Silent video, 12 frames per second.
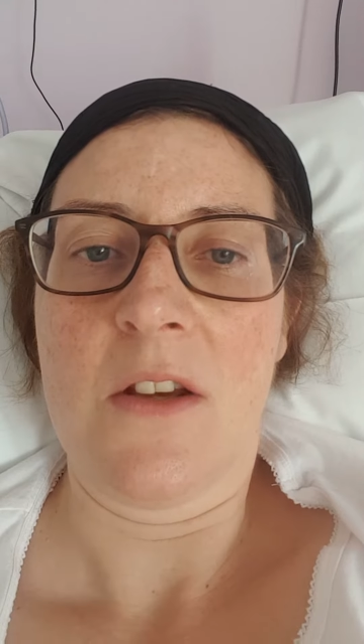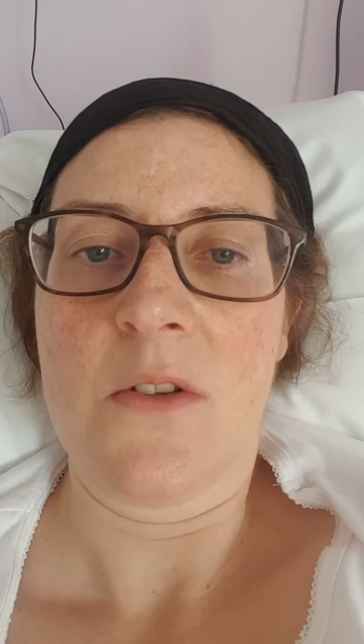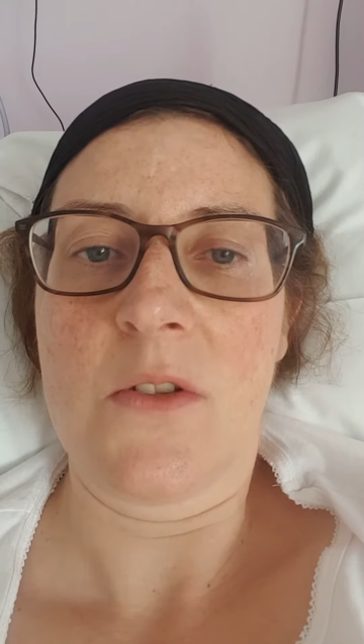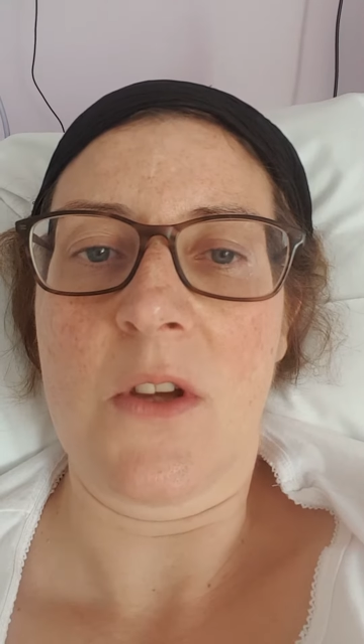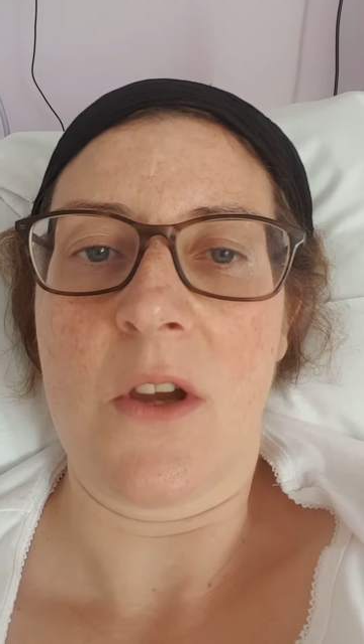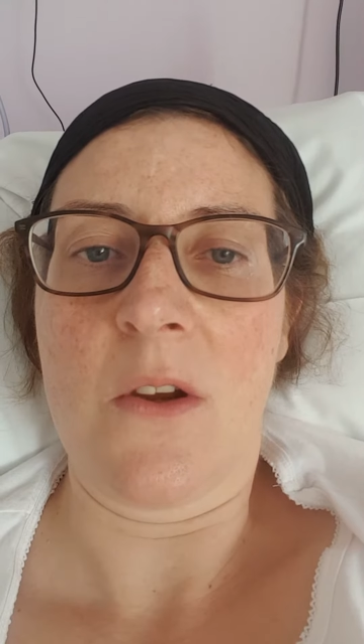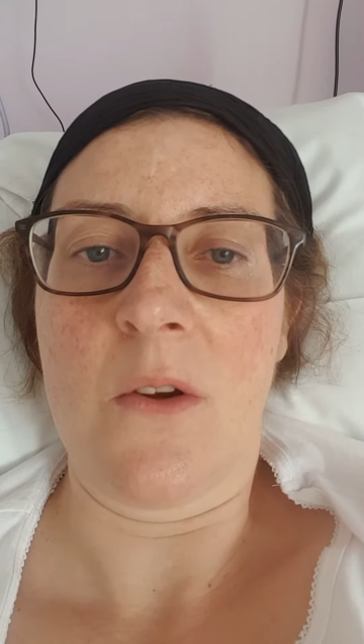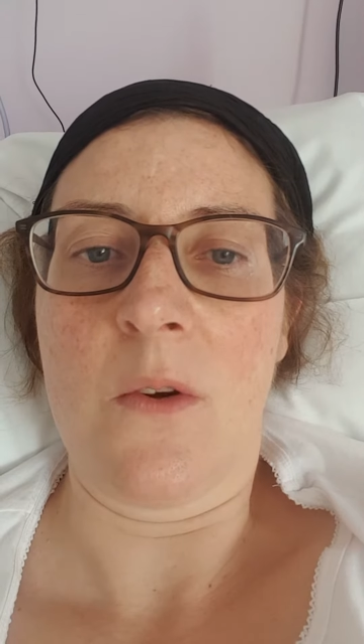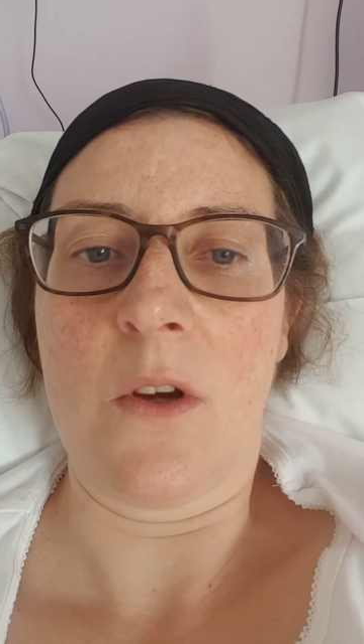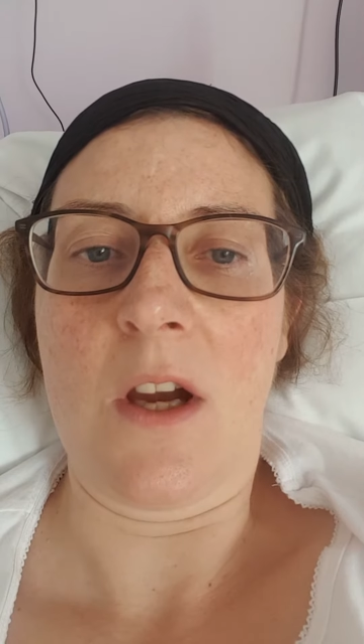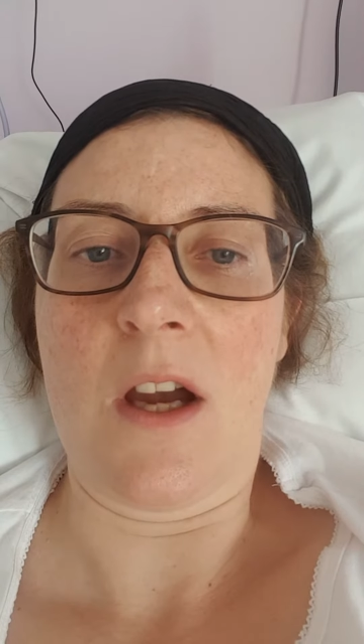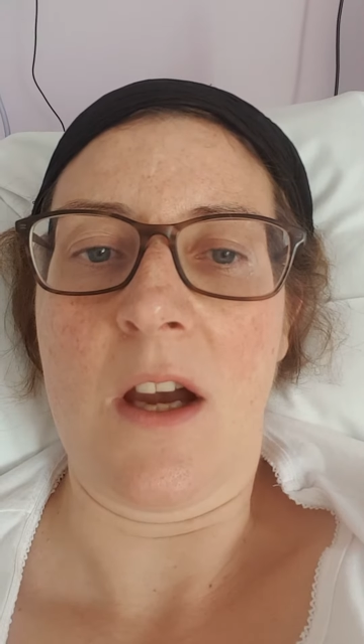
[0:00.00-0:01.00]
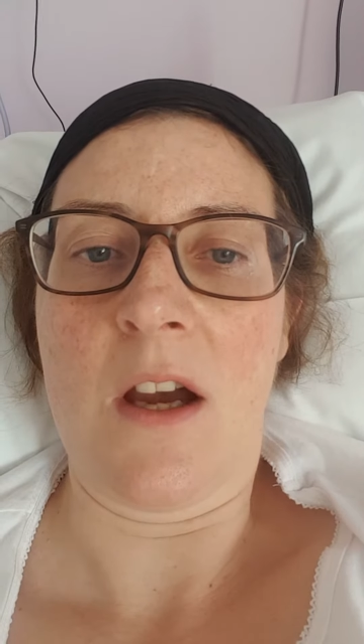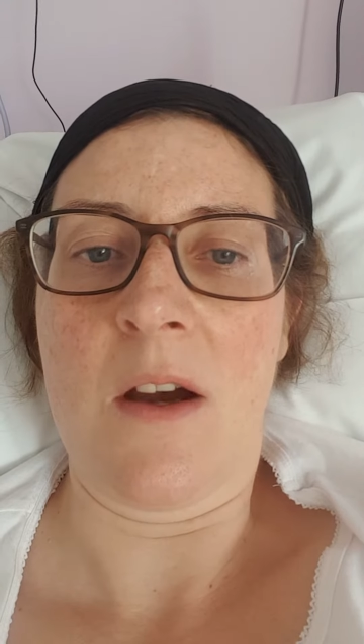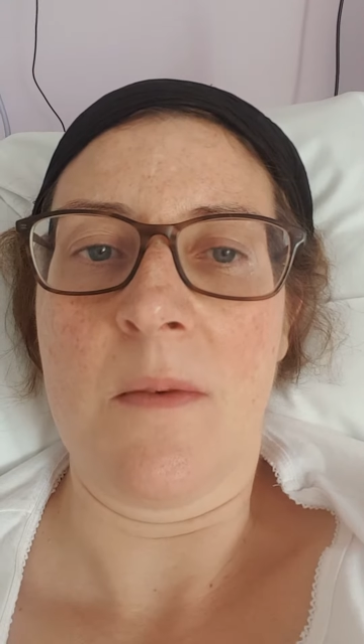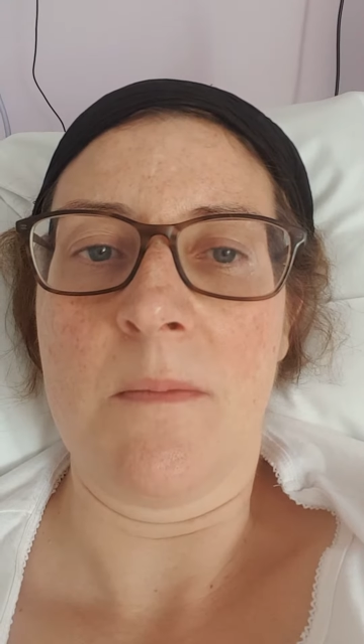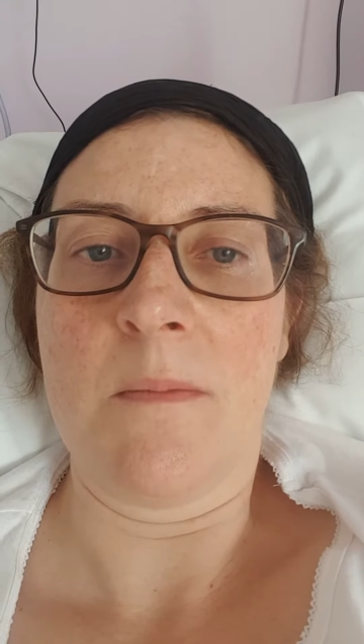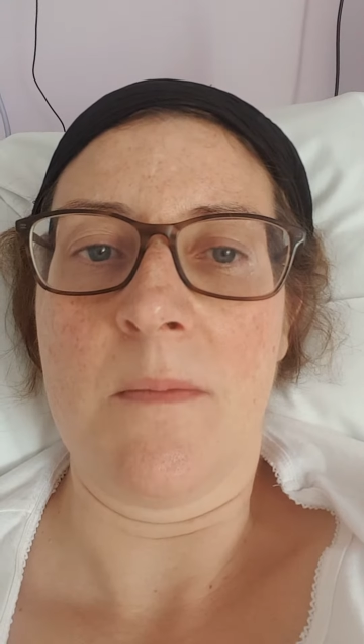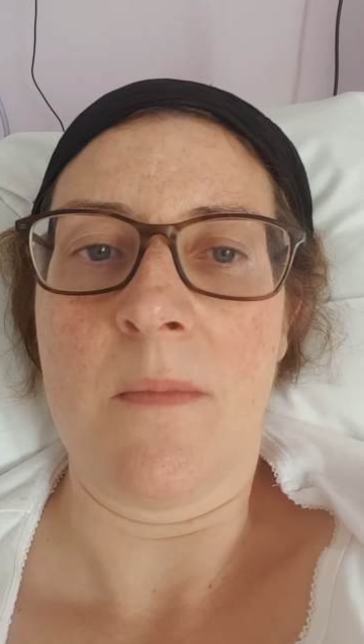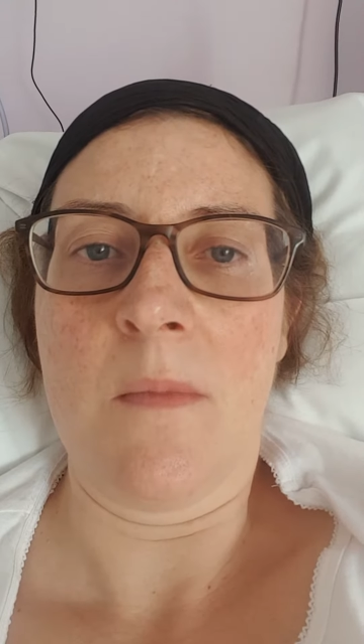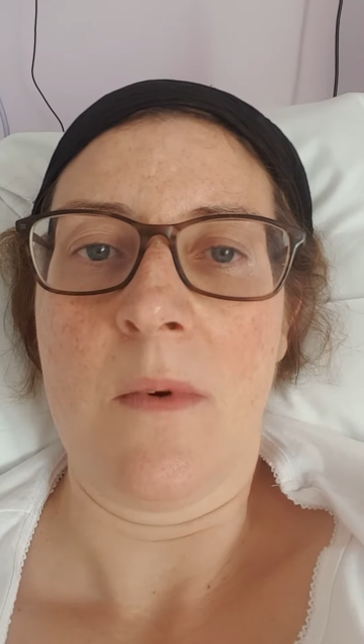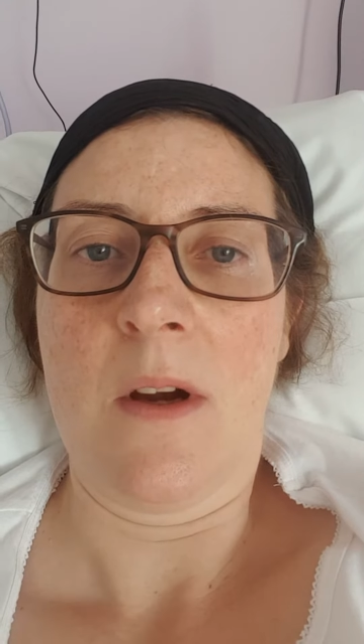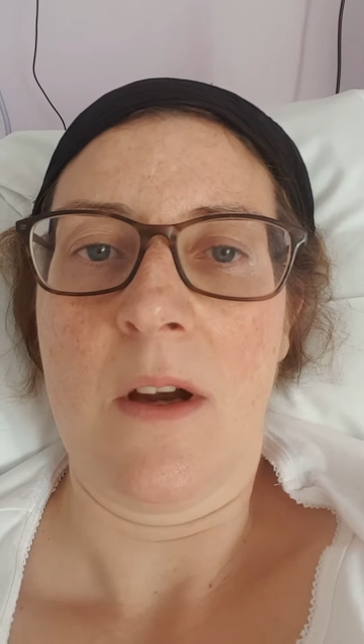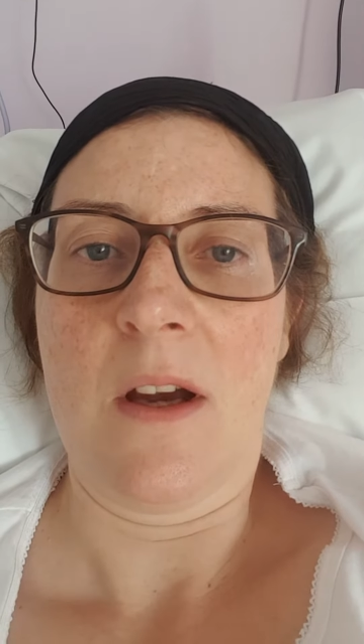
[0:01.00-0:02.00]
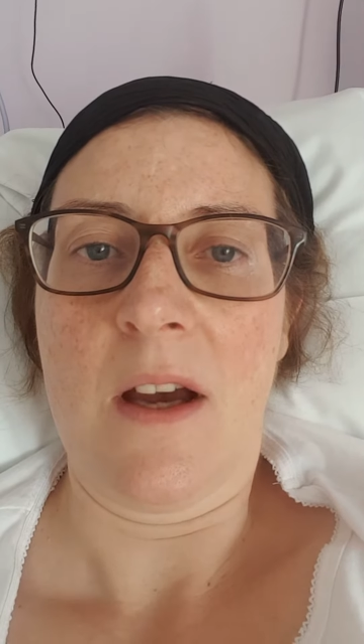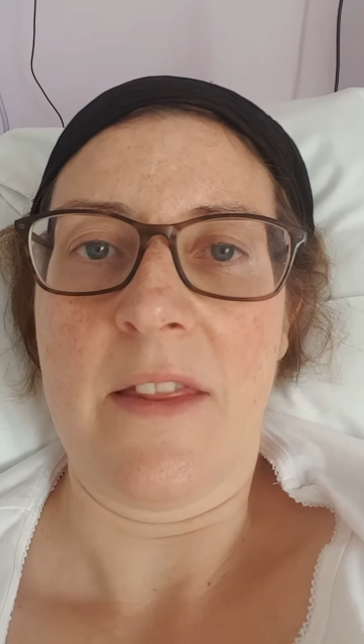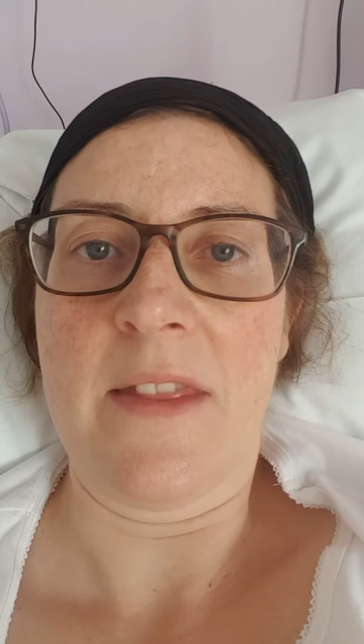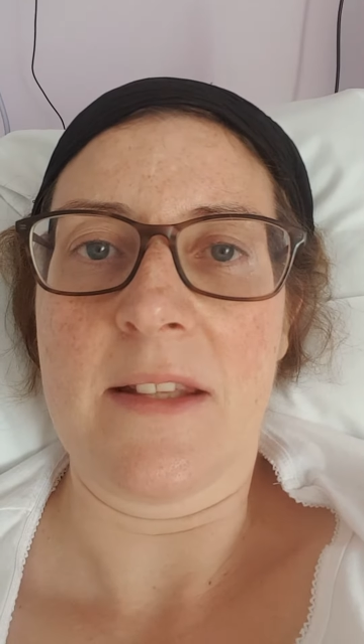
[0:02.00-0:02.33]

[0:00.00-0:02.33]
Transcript: so and